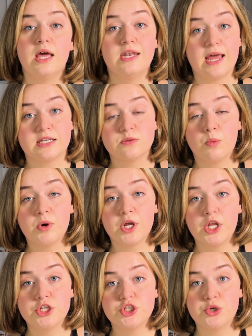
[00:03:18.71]
Next, what we're
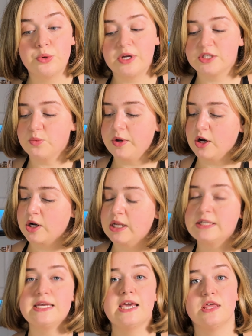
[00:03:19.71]
gonna do is we are
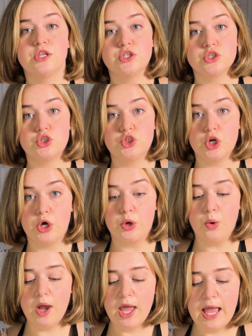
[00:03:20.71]
gonna take this
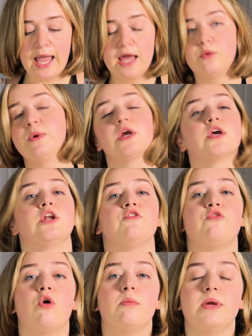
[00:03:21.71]
dough and we are gonna
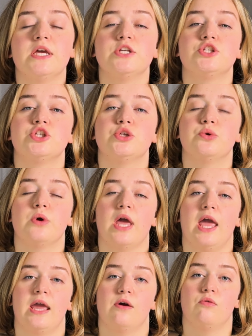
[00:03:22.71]
form it into
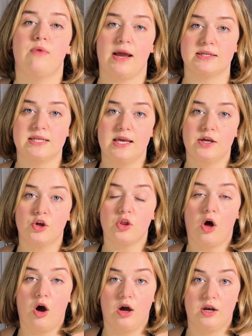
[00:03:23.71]
a
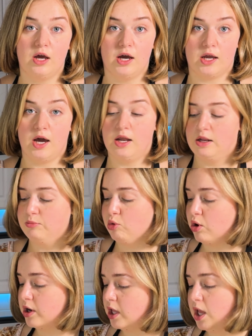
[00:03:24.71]
rectangle on a cutting
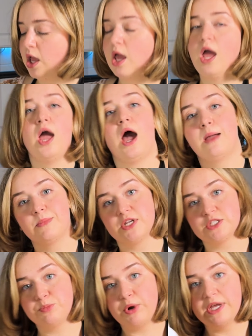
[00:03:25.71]
board. I'm
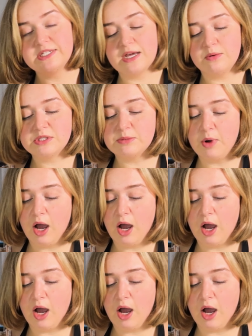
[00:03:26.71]
gonna spray it down with some